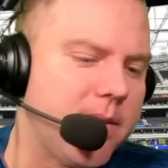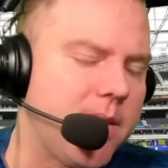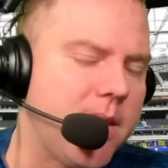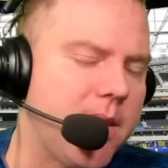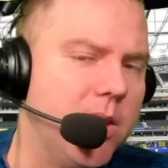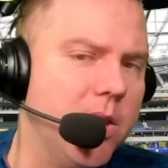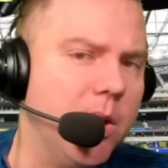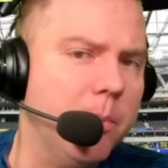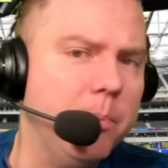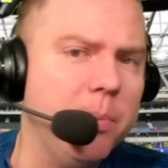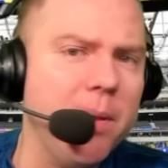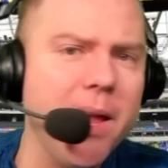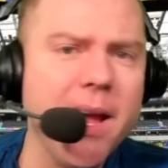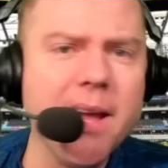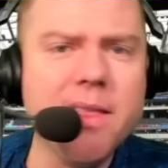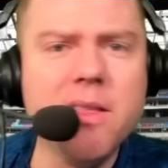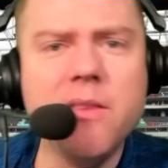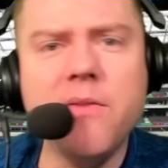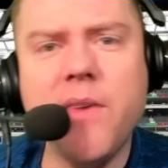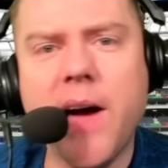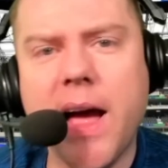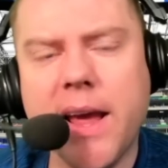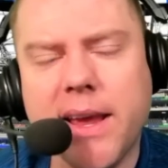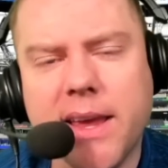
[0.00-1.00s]
You're playing the
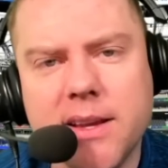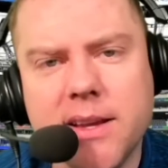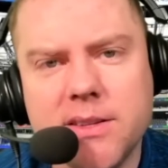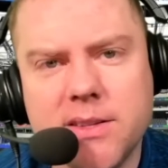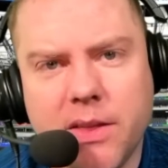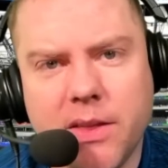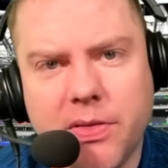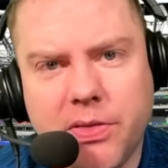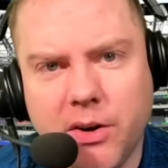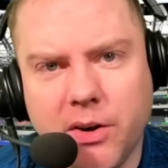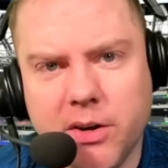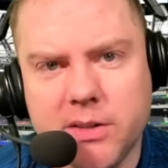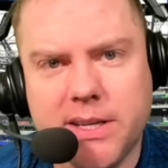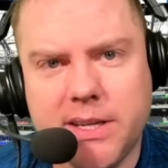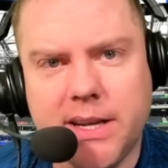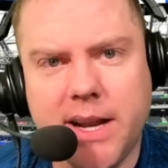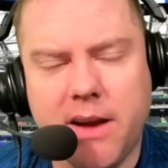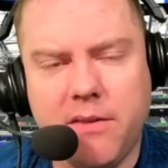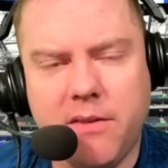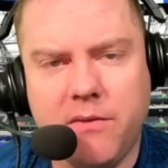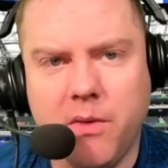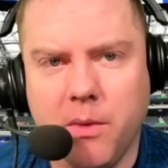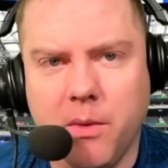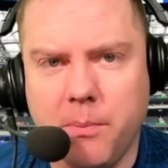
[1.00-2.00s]
Vikings on Thursday
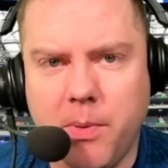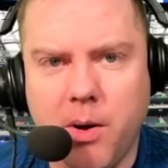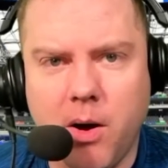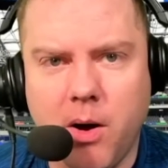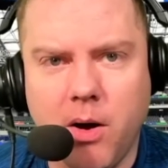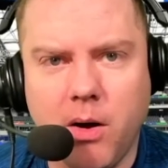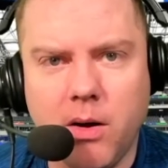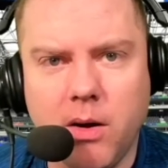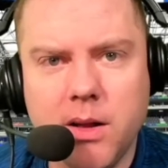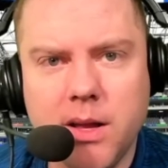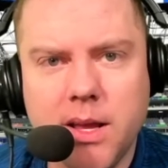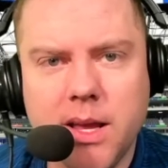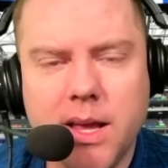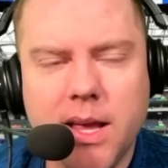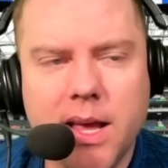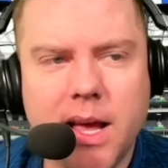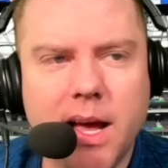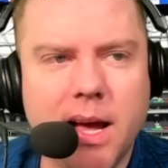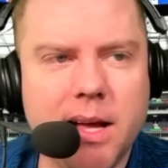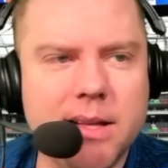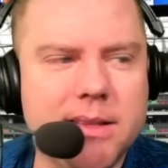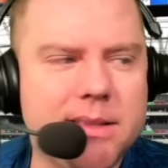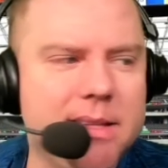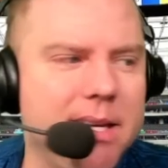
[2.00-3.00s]
Night Football,
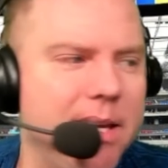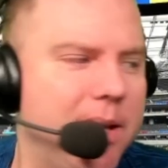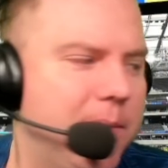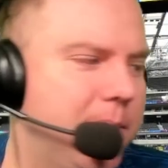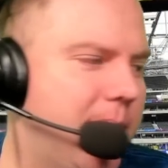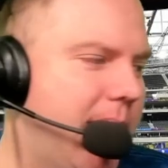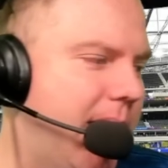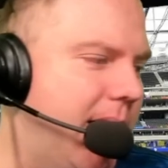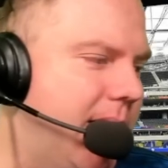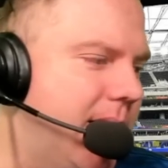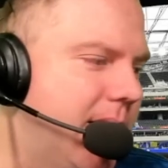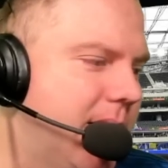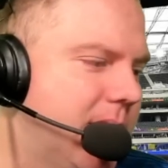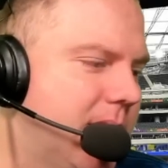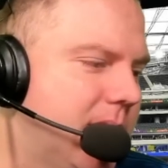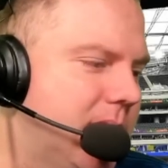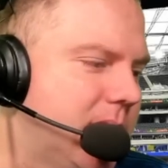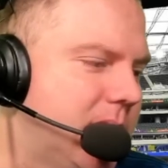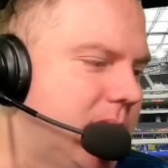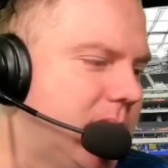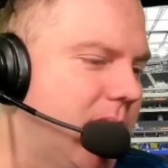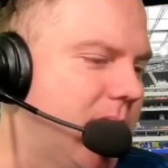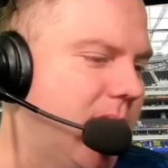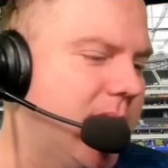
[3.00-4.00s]
a team that
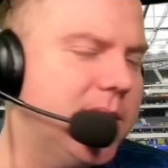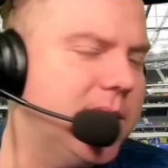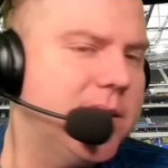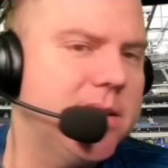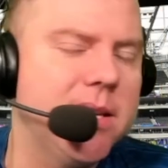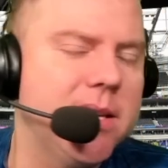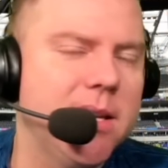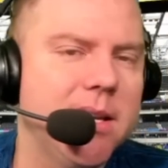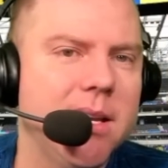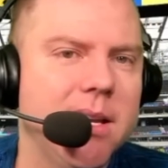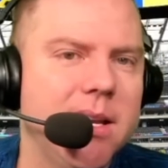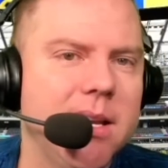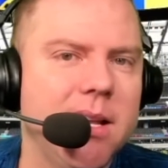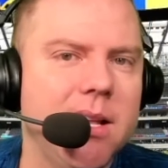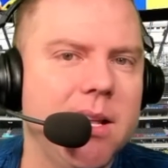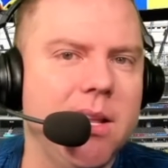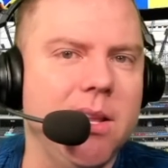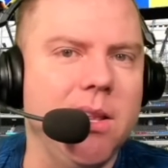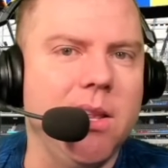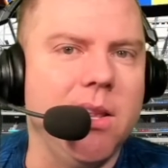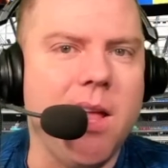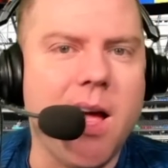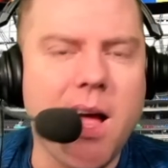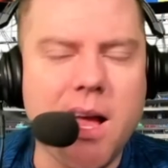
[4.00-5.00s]
just
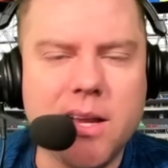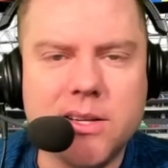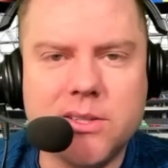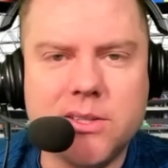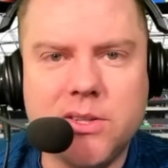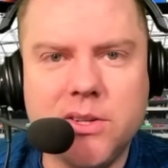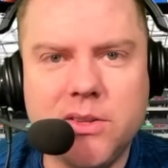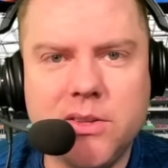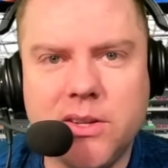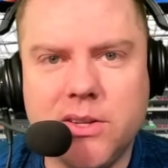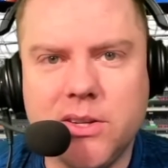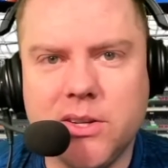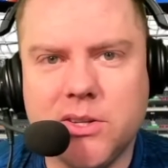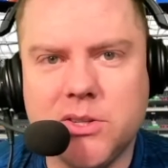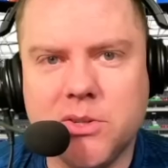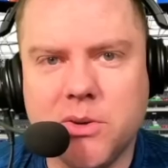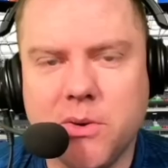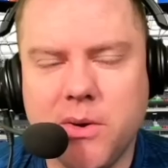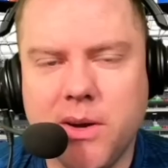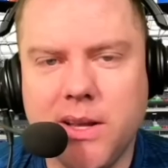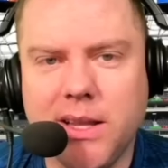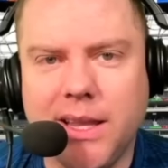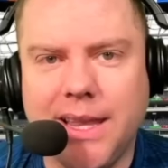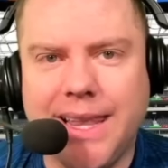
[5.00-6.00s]
lost to the
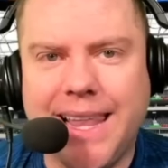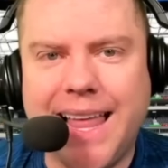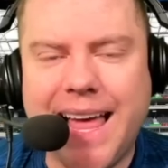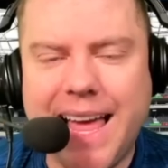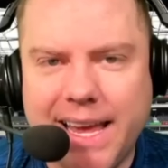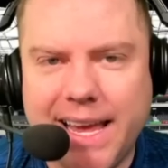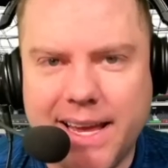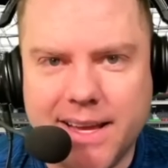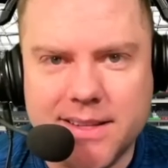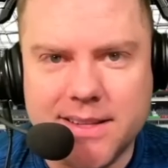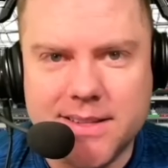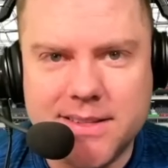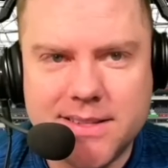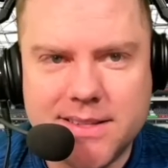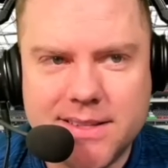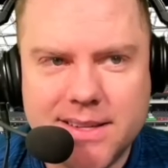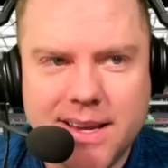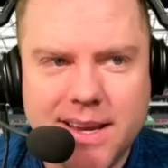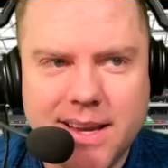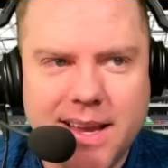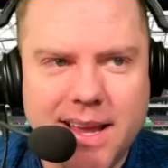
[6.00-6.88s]
Detroit Lions.